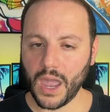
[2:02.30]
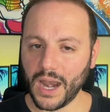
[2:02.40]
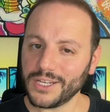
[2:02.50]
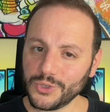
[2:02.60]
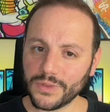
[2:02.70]
and
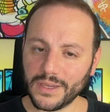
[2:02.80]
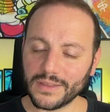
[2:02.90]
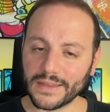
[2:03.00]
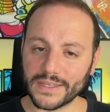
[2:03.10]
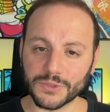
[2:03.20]
I do think
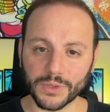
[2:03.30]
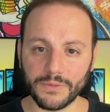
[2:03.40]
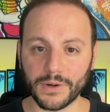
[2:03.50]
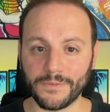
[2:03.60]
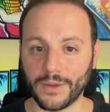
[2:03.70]
that this will give
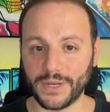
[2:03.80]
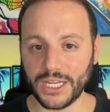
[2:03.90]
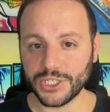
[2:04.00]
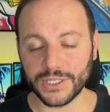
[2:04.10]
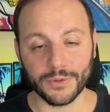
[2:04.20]
it a
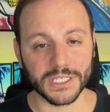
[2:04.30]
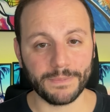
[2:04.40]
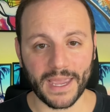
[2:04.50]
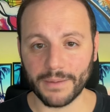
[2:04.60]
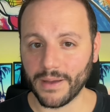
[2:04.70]
foundation to
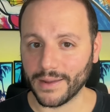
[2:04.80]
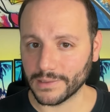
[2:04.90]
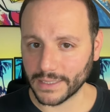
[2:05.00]
expand upon